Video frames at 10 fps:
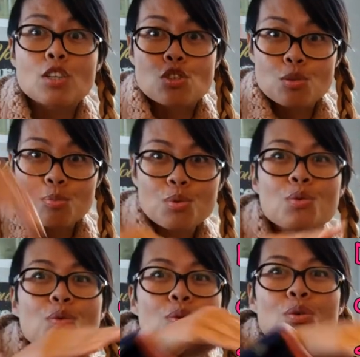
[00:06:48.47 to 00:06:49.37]

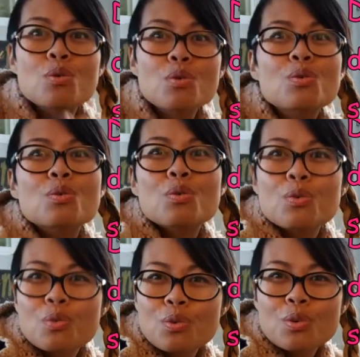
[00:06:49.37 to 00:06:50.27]

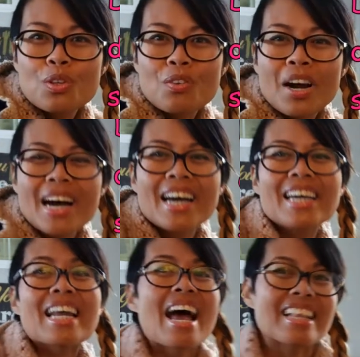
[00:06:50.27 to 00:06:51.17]
Smooth,
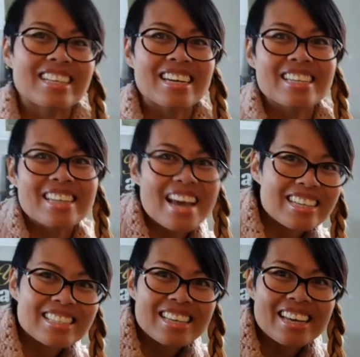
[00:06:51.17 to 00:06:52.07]
right? And
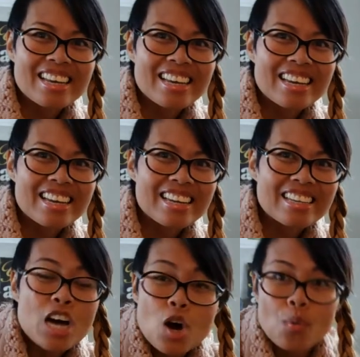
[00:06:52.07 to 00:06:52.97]

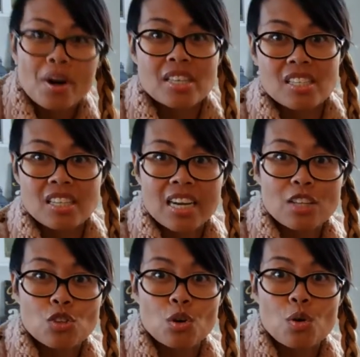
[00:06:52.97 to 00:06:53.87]
connected. Whereas
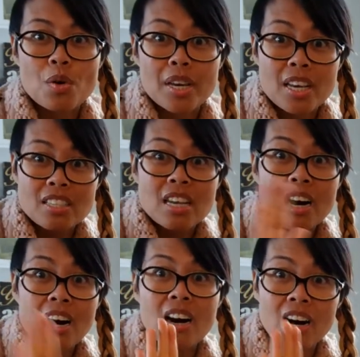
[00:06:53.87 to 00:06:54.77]
staccato is
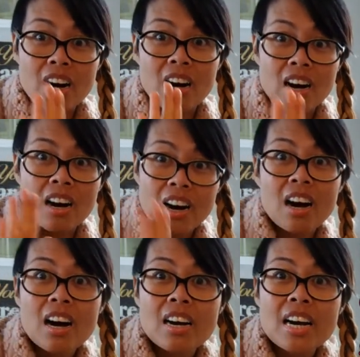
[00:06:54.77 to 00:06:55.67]
ha ha ha ha
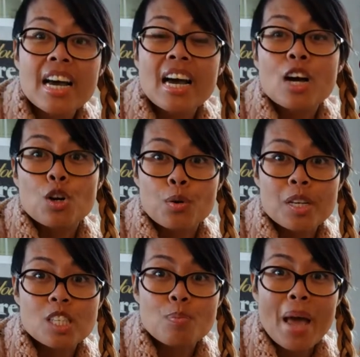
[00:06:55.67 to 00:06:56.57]
ha,
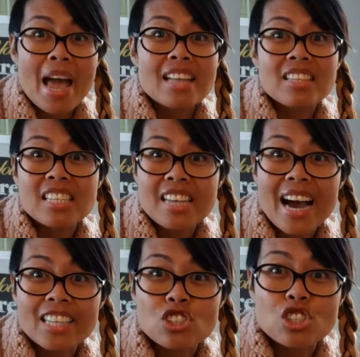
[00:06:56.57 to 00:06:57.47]
crisp and
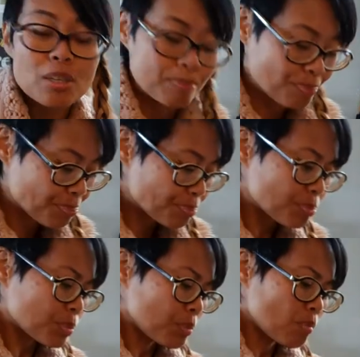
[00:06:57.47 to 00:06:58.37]
detached.
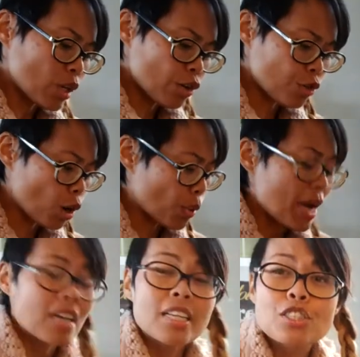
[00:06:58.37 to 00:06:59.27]
So
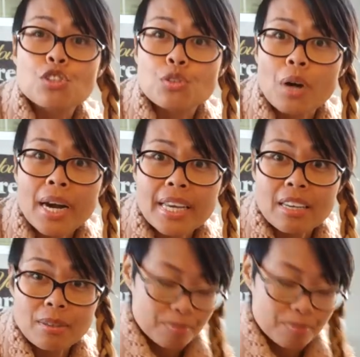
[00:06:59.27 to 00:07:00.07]
let's try it.